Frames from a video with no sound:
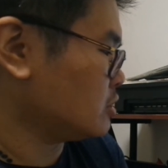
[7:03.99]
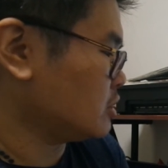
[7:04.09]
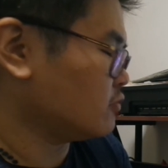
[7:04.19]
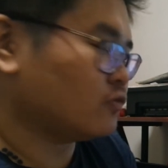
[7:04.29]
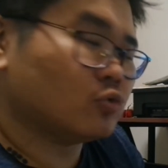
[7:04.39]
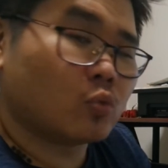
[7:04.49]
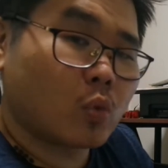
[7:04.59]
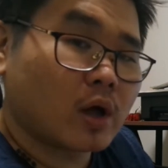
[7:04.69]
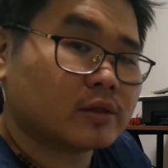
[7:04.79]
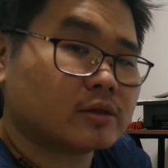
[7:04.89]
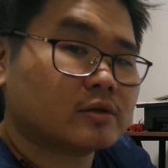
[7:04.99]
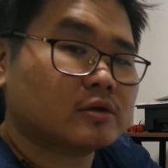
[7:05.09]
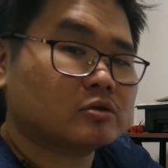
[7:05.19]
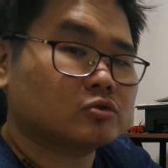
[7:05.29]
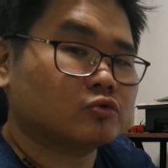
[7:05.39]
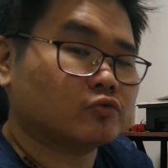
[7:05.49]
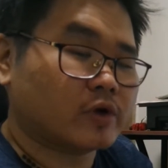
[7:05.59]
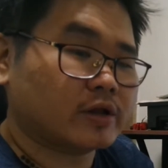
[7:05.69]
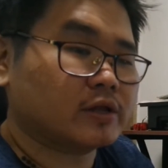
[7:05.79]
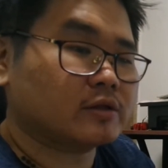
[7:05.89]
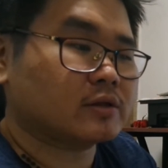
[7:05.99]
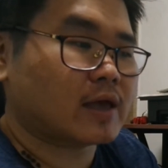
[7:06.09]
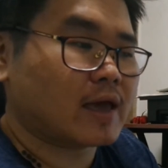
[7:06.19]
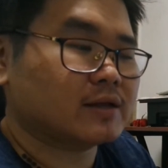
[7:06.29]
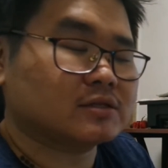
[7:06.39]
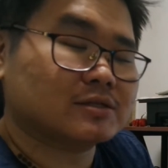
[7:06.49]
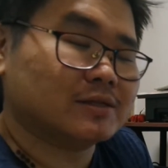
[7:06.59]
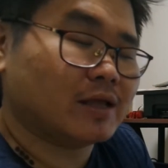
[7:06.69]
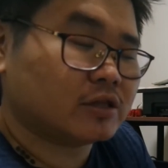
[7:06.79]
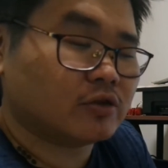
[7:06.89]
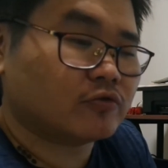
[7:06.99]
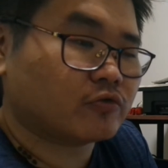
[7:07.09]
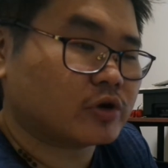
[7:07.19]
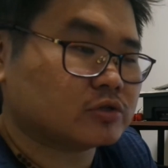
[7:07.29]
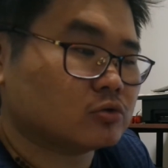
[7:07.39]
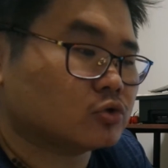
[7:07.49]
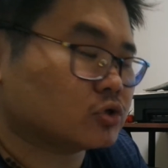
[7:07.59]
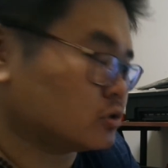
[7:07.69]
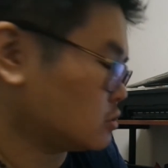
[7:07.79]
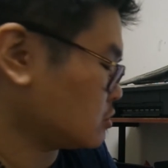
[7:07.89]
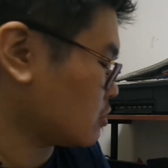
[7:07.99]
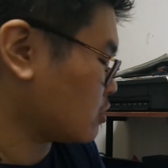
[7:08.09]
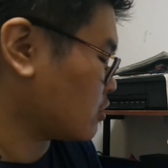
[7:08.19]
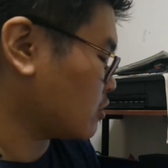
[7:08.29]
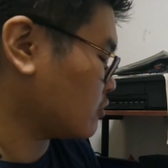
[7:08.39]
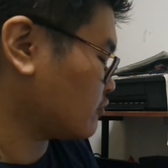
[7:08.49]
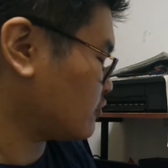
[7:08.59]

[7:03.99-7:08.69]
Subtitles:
if you want to run it at its native resolution of